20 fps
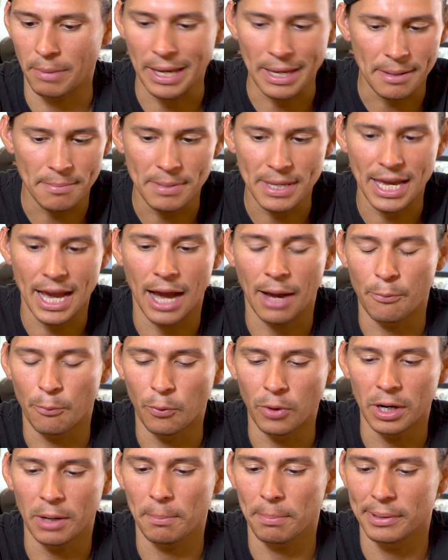Maybe I
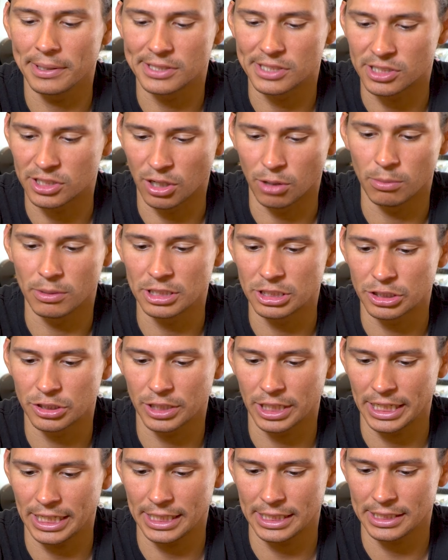wouldn't put so much
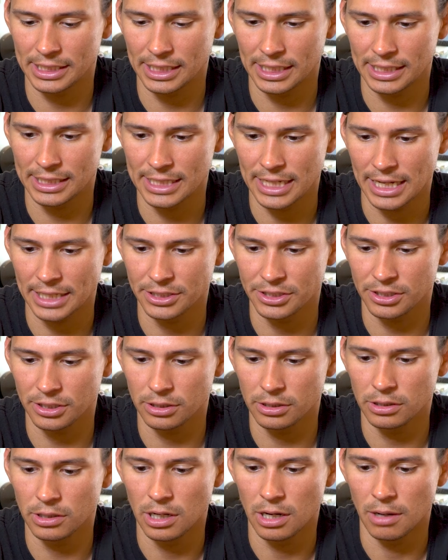green into the tattoo,